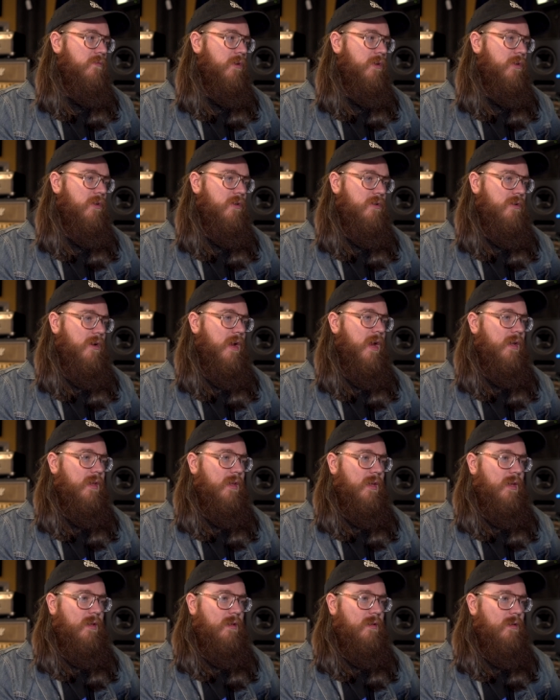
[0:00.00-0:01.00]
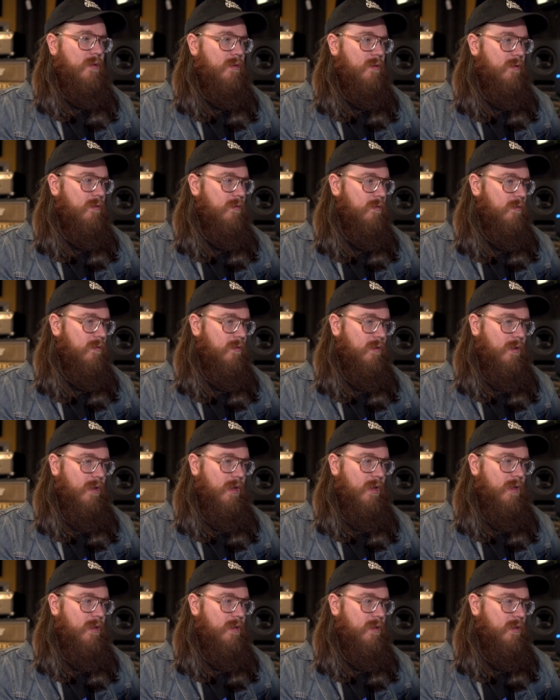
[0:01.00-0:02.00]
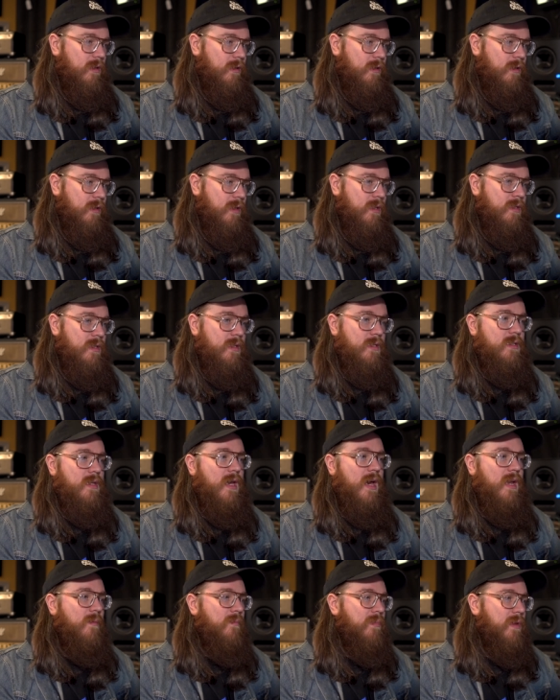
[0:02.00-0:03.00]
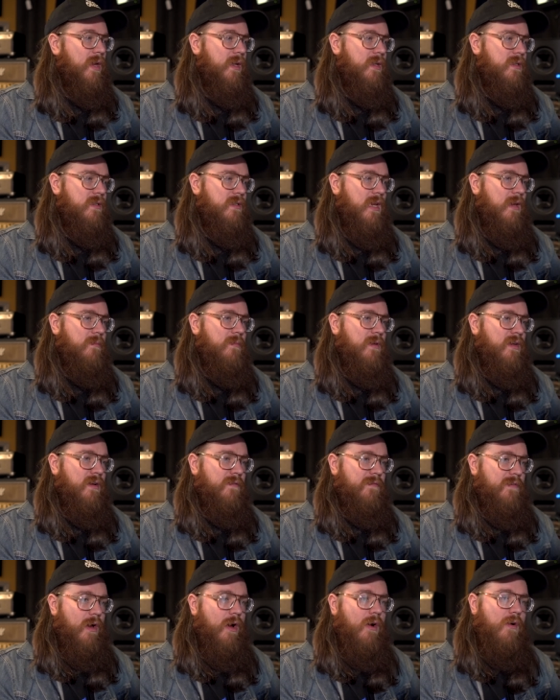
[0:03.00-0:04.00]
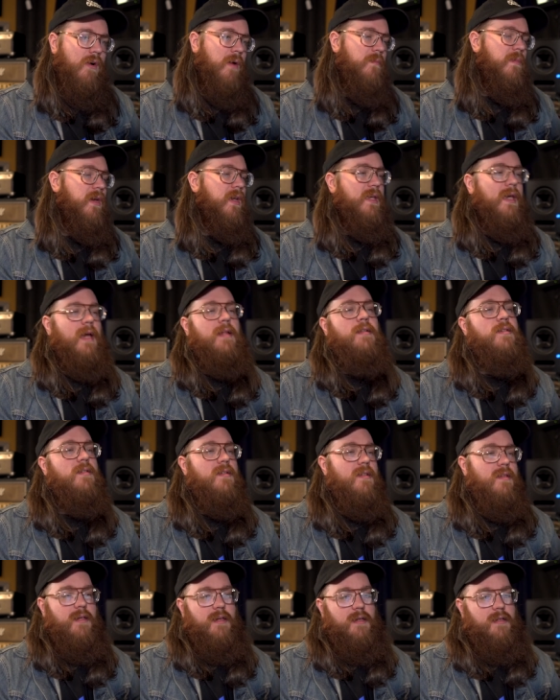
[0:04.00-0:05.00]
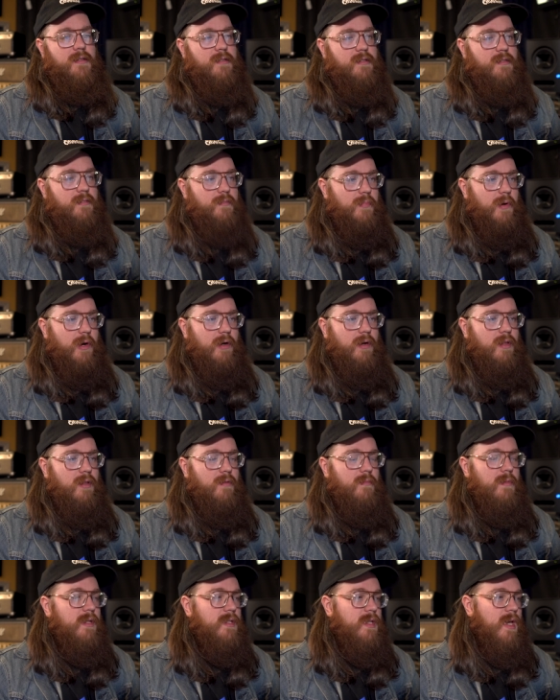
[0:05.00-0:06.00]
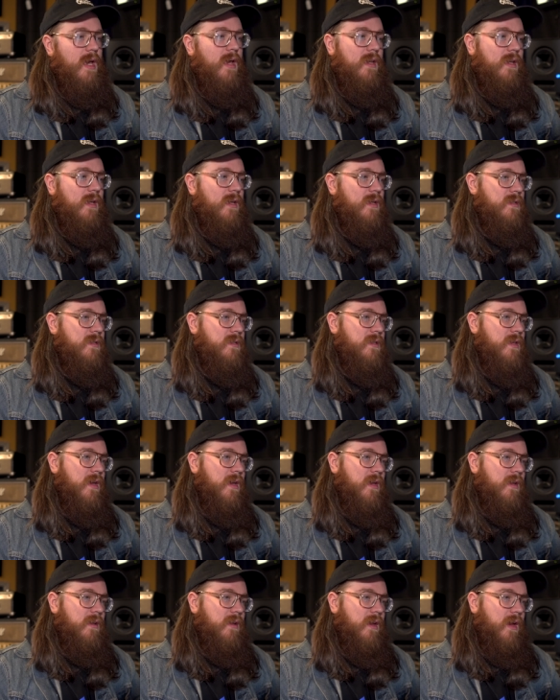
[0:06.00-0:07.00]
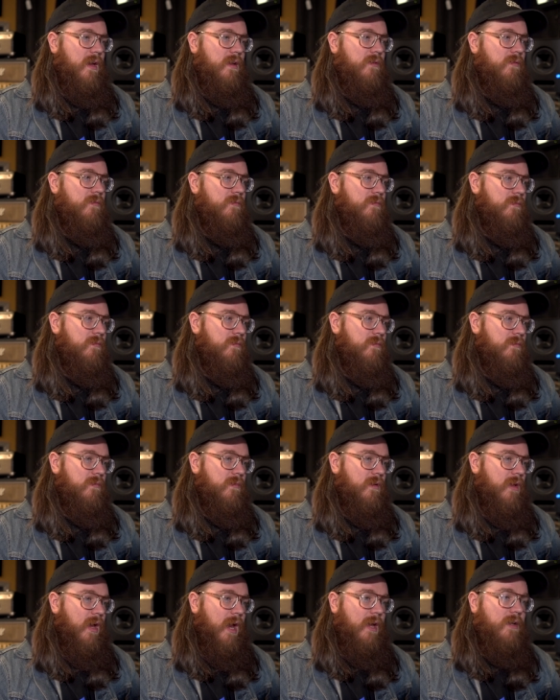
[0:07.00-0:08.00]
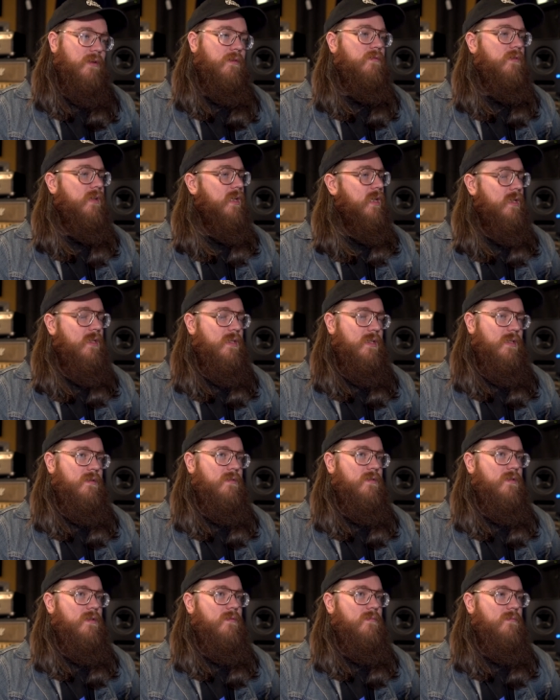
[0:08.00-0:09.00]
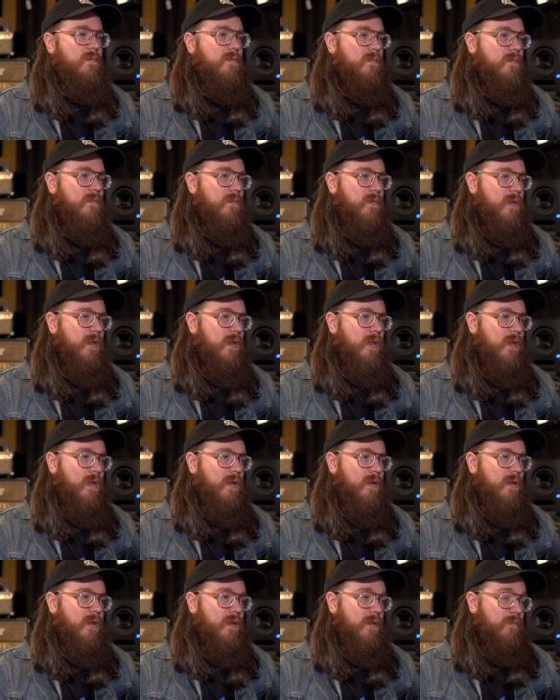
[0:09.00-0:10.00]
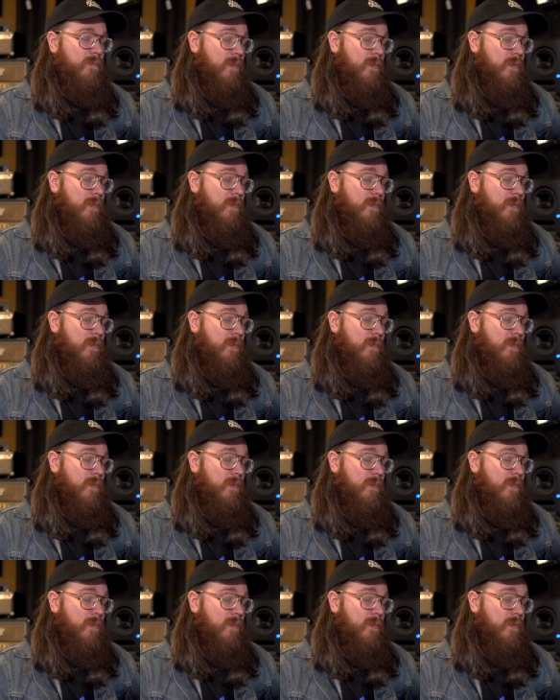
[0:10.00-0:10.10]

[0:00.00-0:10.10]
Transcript: when you're tracking, uh, this is not a blanket statement of, oh, I'm against this. Part of the mentality is that I don't, I don't need to use them. Uh,